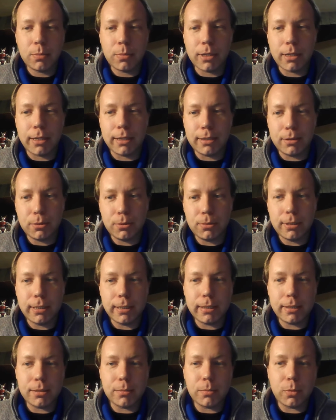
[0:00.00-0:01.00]
but I do
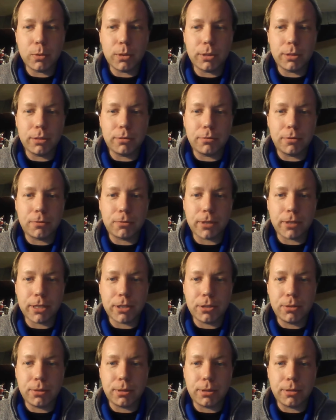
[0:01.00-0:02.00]
think it's important to
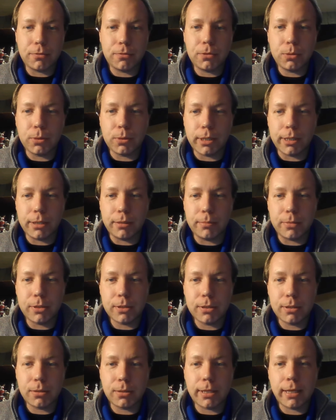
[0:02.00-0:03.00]
refresh you on a few items
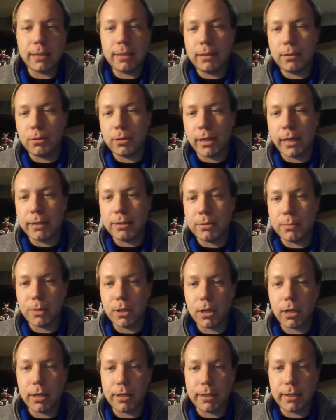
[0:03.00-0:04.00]
so that it'll add some
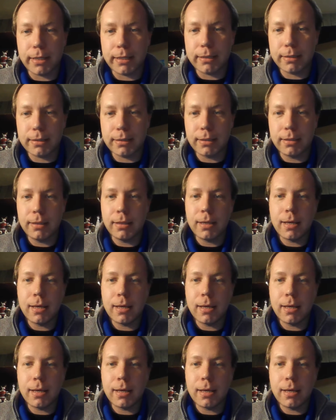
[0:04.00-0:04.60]
context.